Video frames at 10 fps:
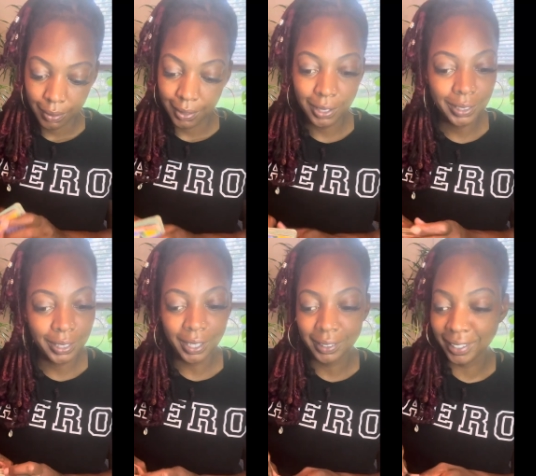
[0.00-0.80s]
Look at
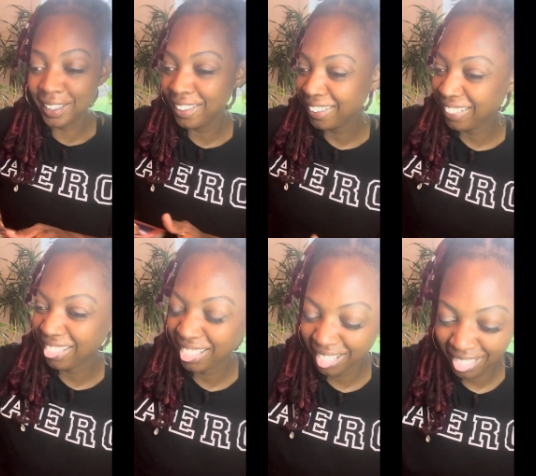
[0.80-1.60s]
that.
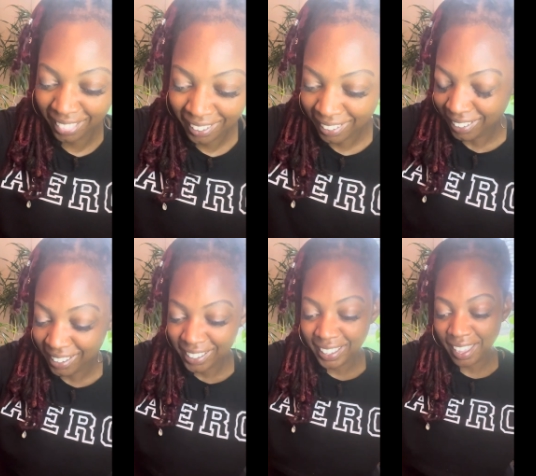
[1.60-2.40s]

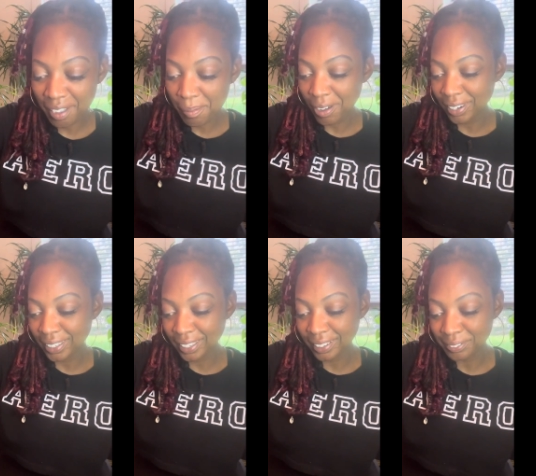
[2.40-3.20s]
Came out
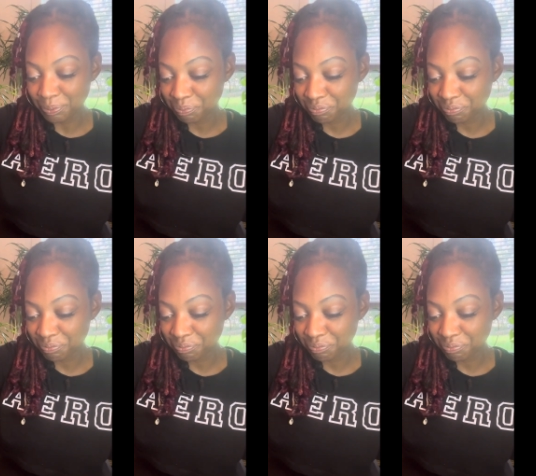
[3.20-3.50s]
again.